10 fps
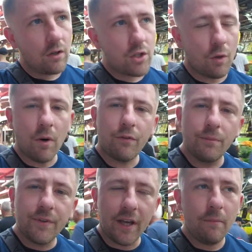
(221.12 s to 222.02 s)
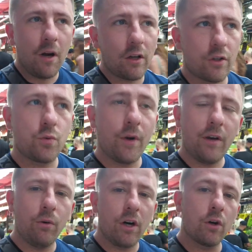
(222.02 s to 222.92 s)
someone from Denmark as
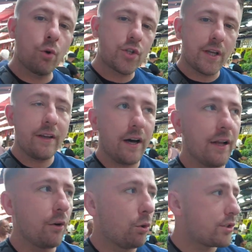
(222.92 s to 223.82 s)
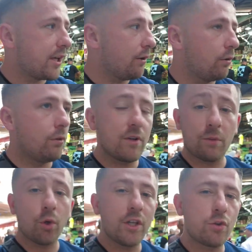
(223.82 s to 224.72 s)
well, are all staying at the hotel, which
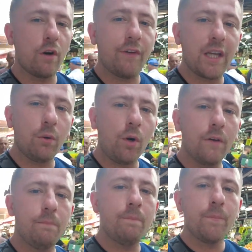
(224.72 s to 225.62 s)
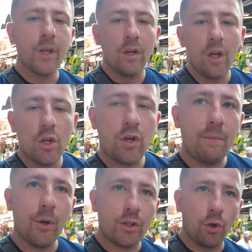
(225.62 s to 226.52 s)
I'm going to do a video on. So I
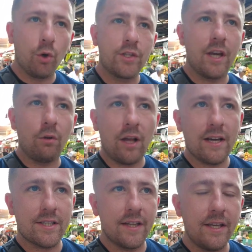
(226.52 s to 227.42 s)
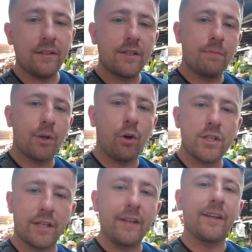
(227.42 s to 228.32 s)
booked a hotel last night because
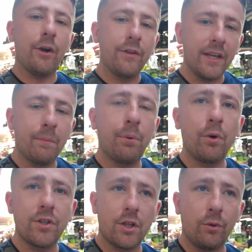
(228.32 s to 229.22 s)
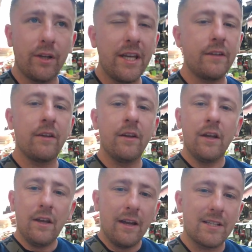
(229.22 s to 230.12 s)
I didn't get out the airport until late.
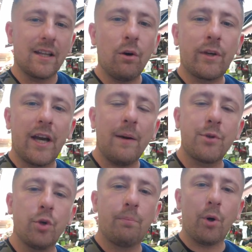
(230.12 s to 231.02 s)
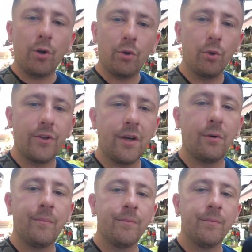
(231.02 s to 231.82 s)
It's a little capsule pod hotel.